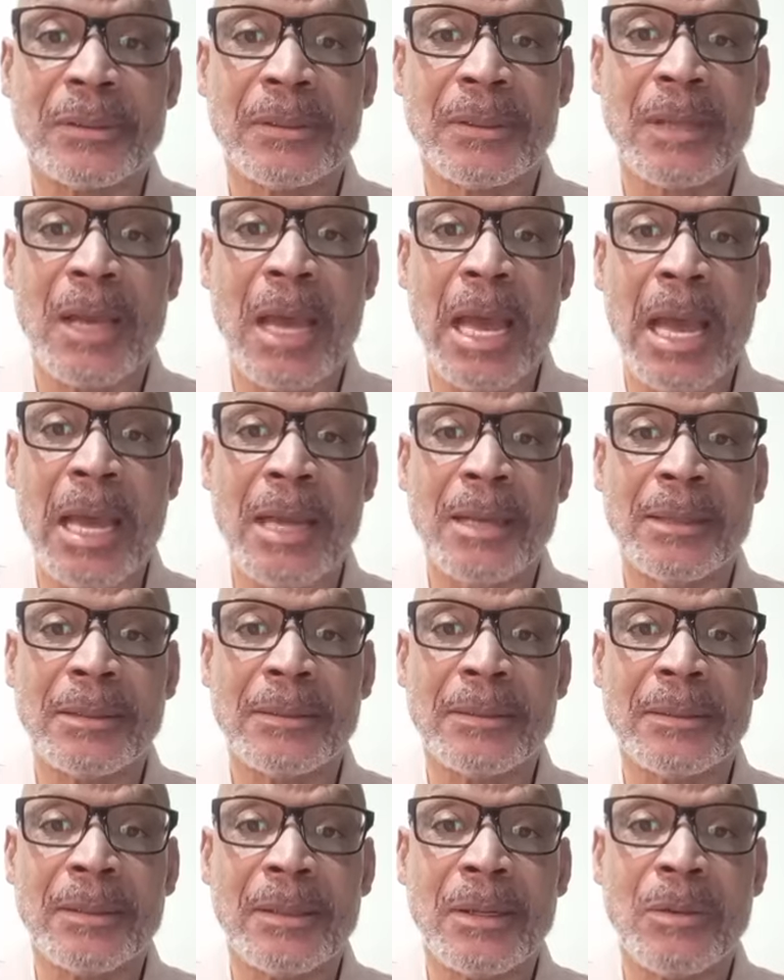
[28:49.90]
huh?
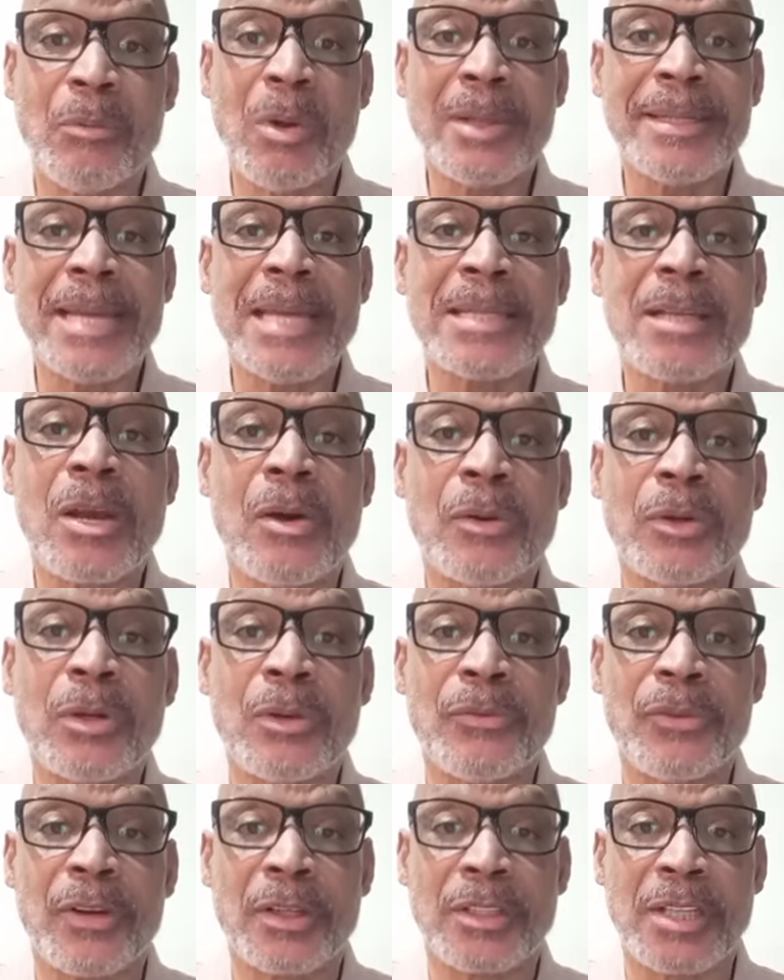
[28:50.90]
What that's gonna
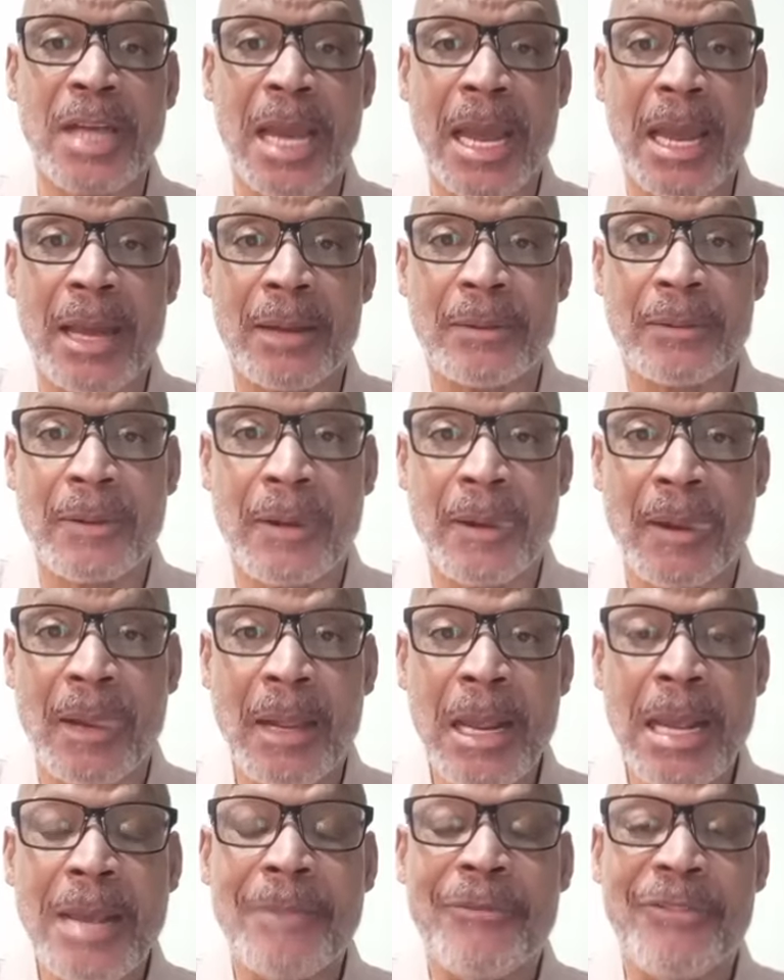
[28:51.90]
do for a child?
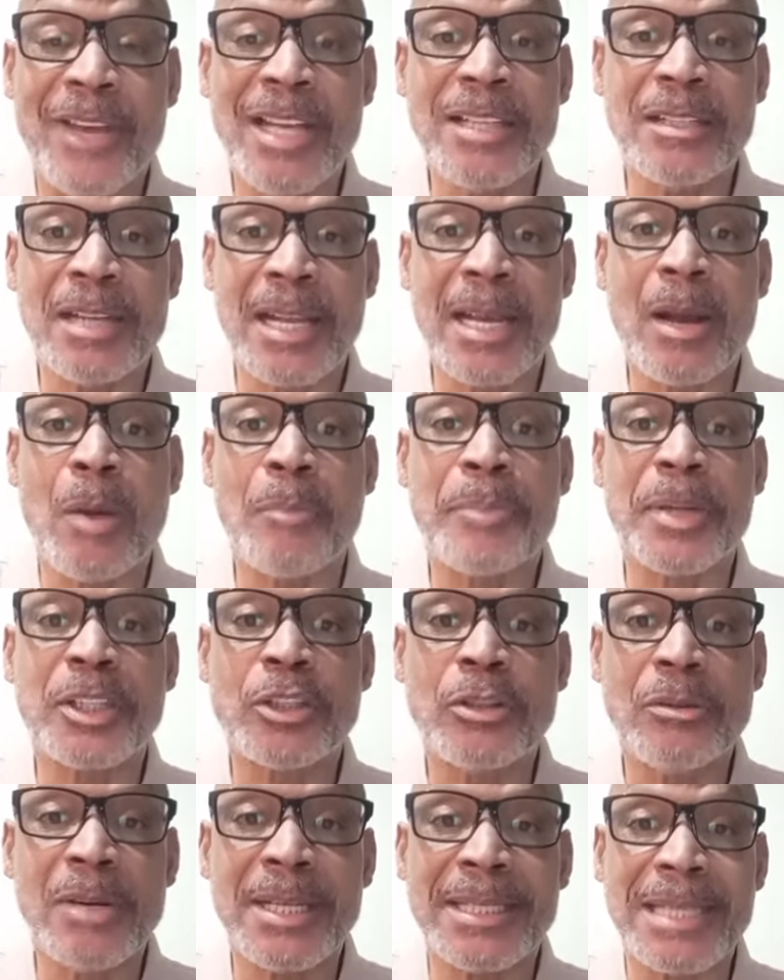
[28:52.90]
Eventually, they're gonna
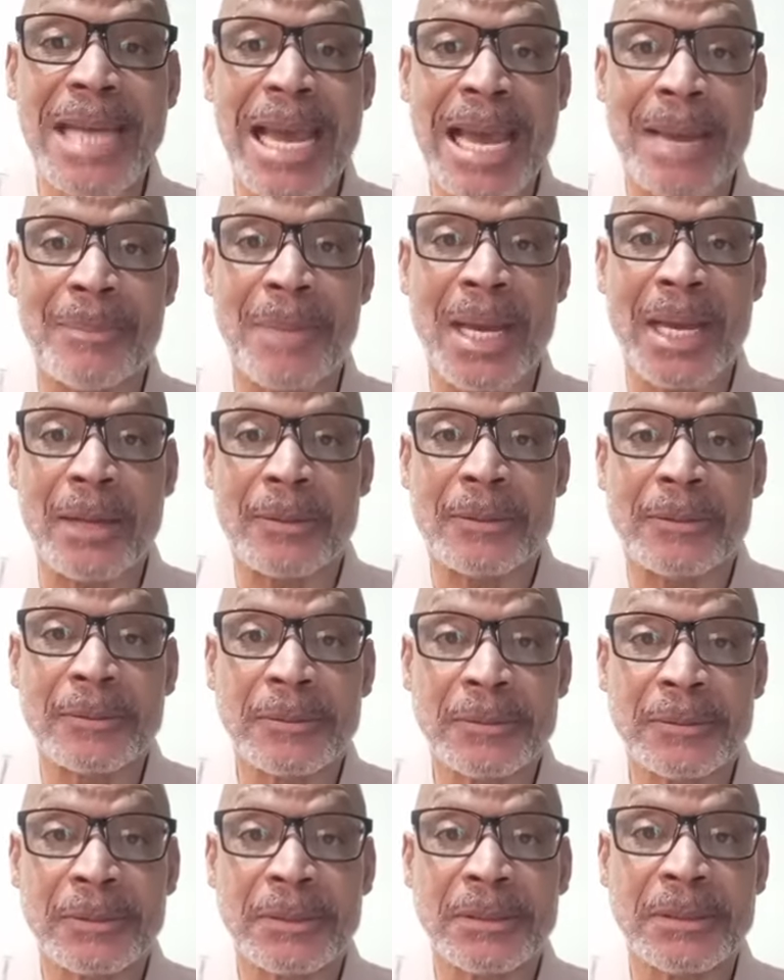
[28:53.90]
put you in time out.
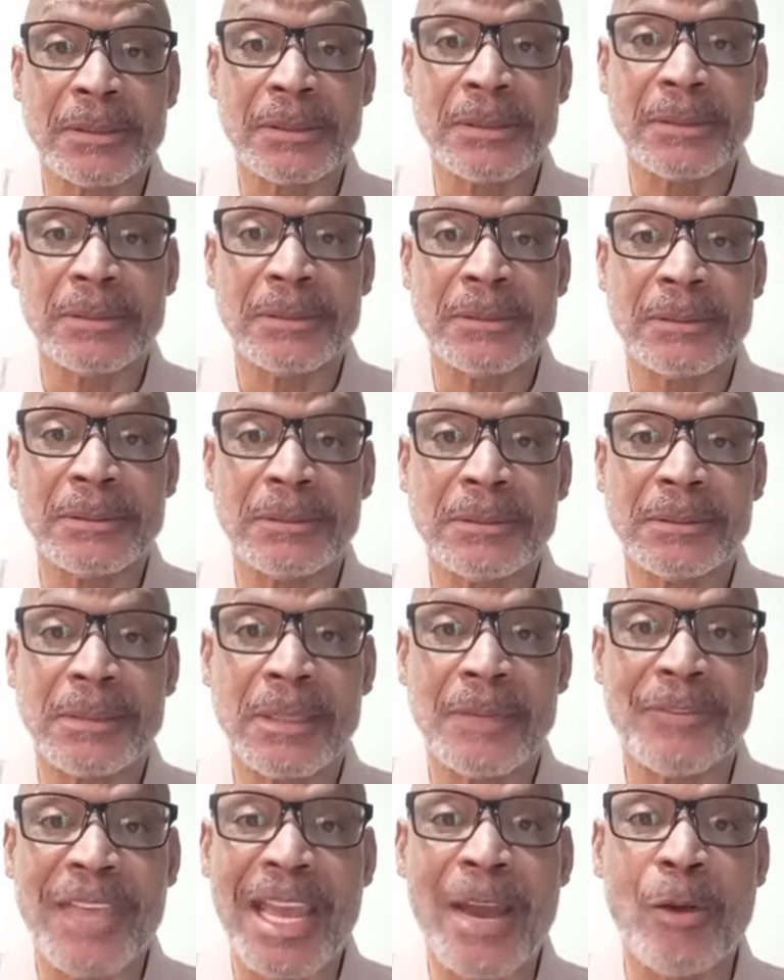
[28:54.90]

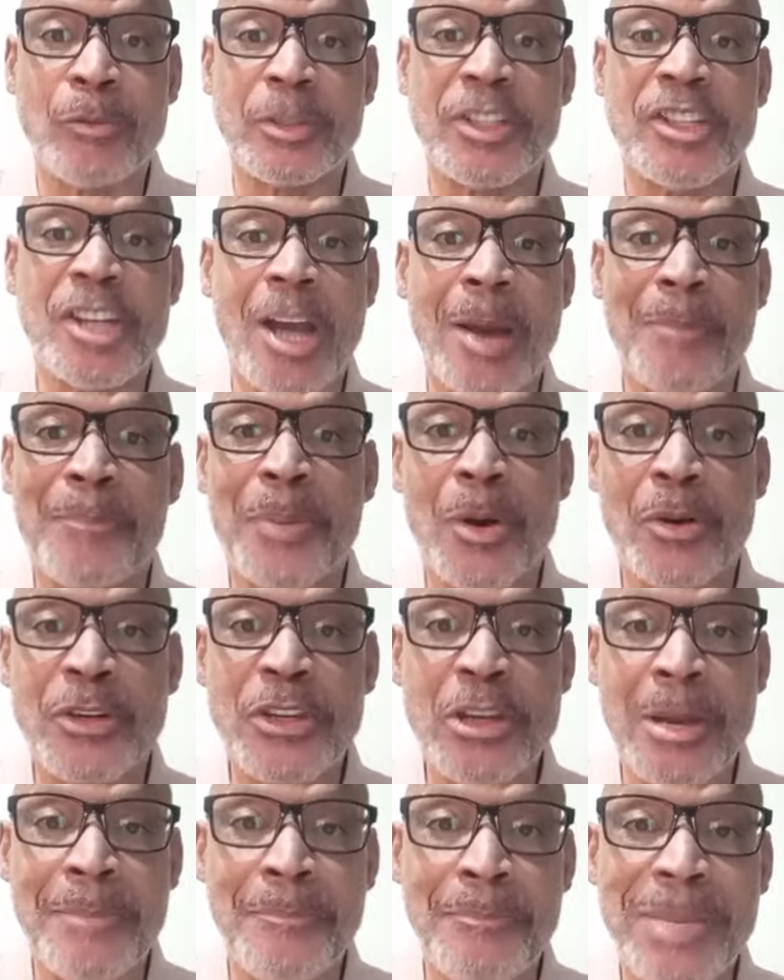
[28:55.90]
If they don't jump on
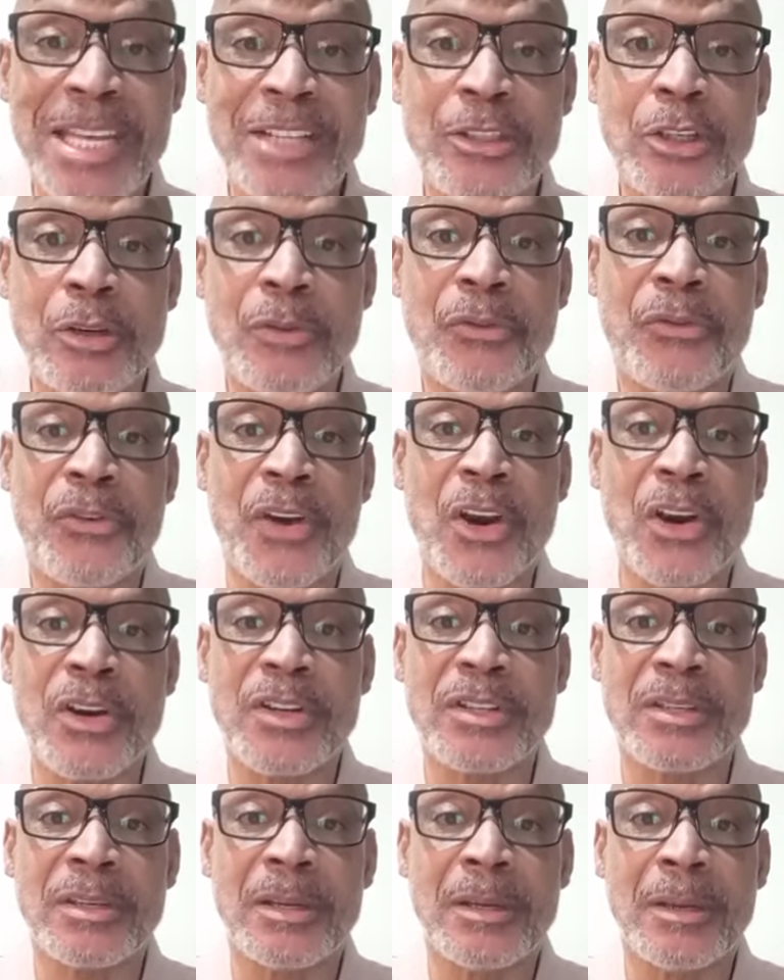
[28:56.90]
you and beat you
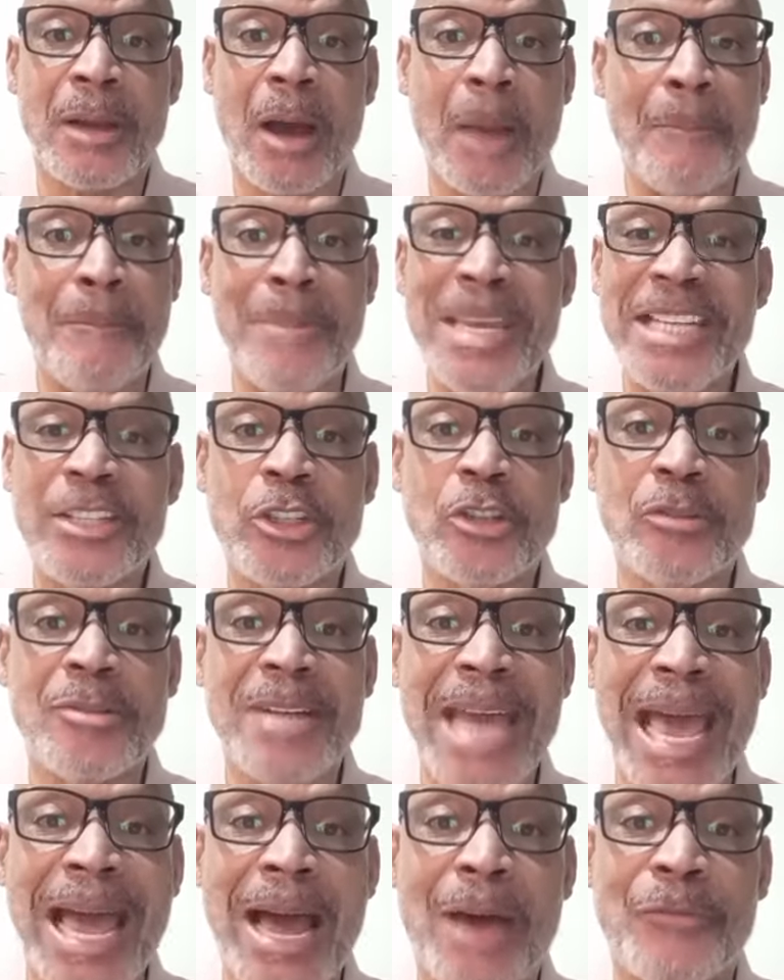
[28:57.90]
first, or beat you
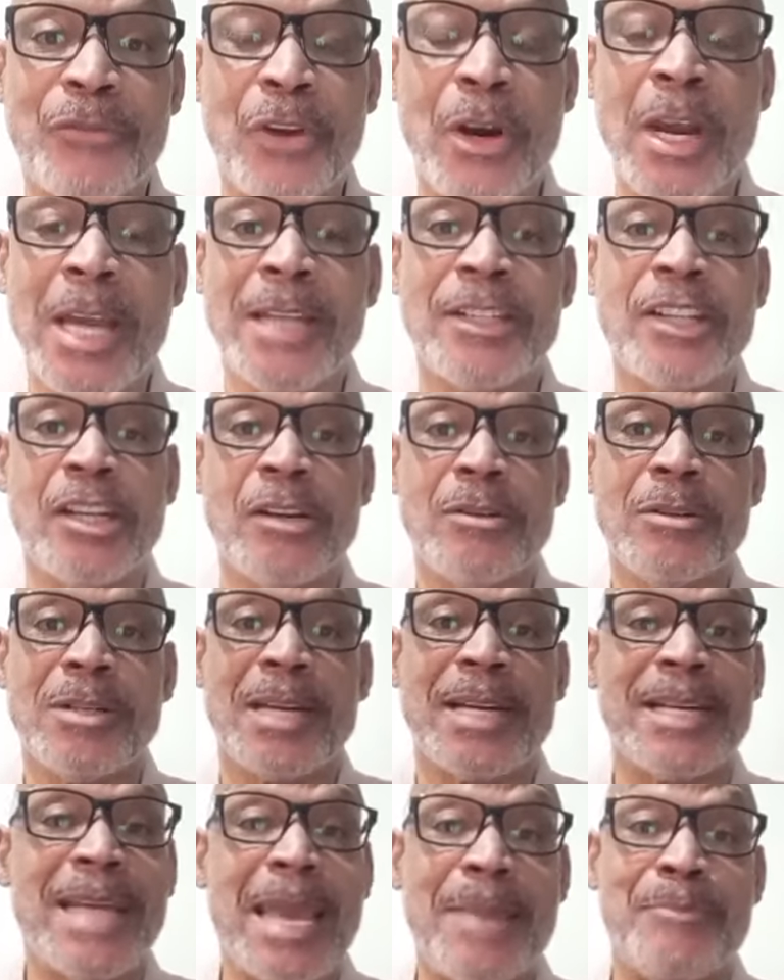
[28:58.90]
down first, children
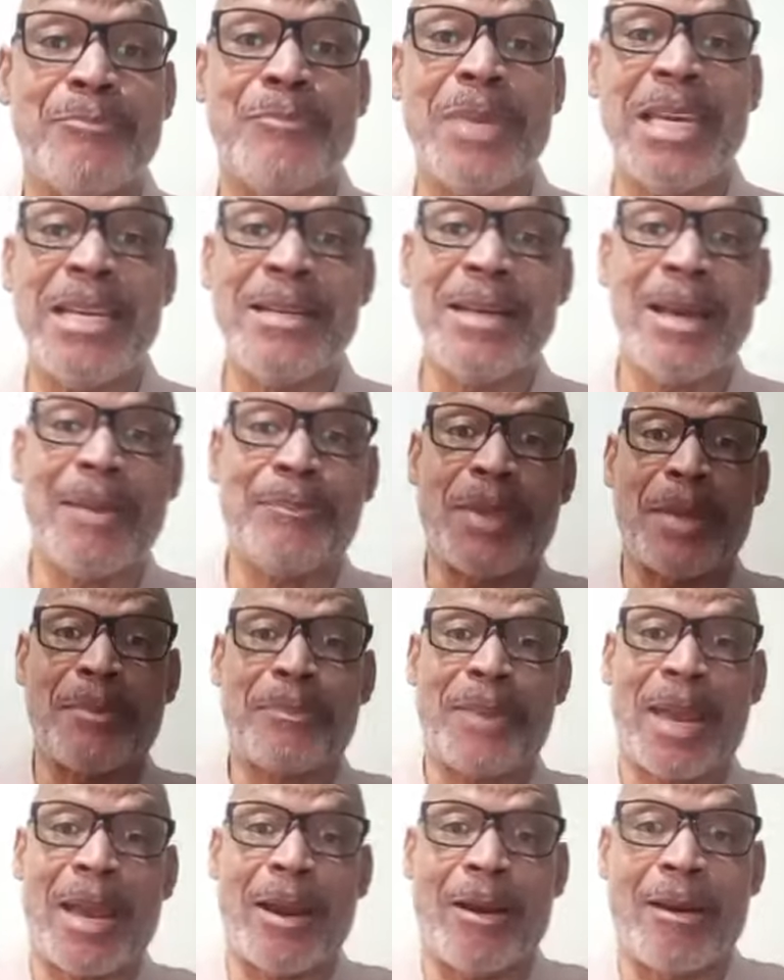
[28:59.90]
today beating up their
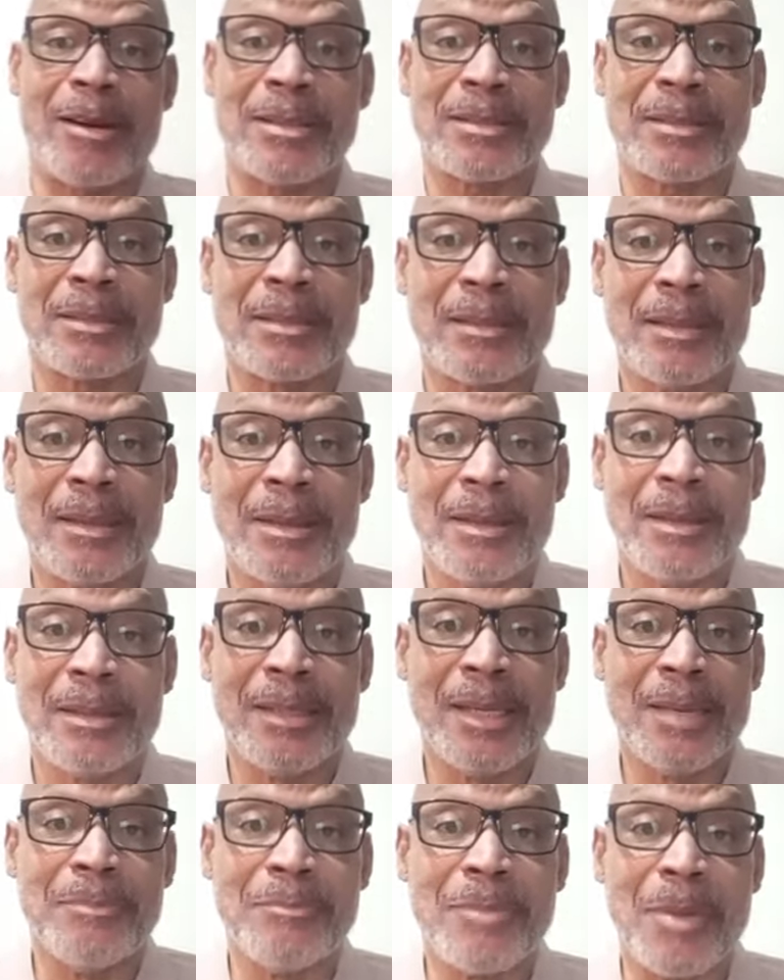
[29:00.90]
parents,
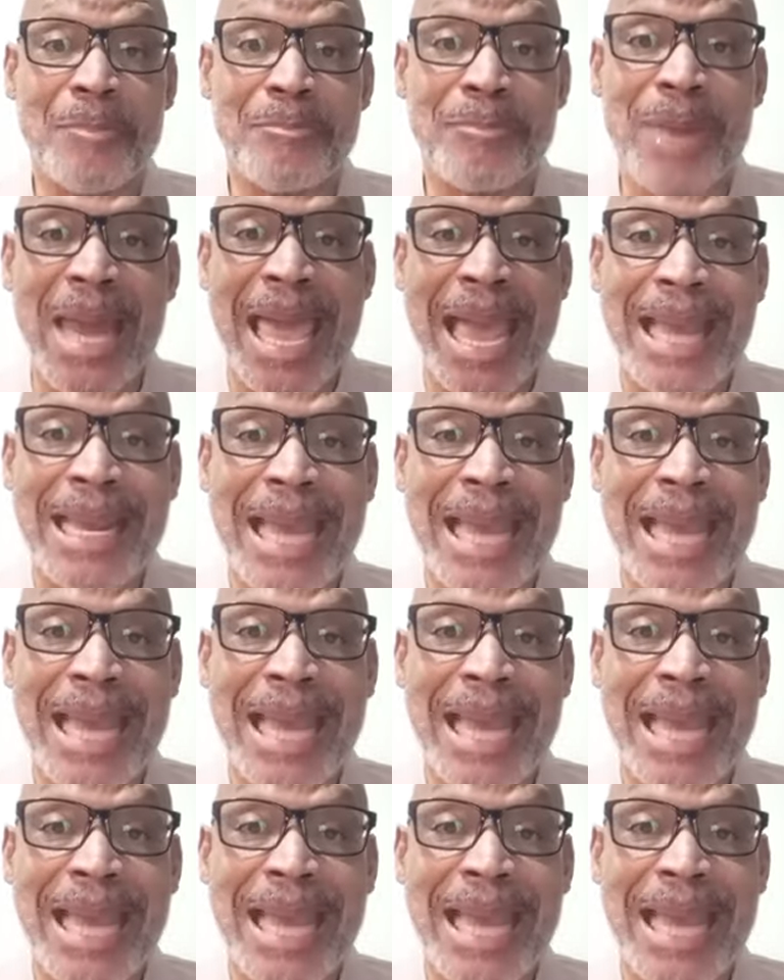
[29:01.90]
giving them black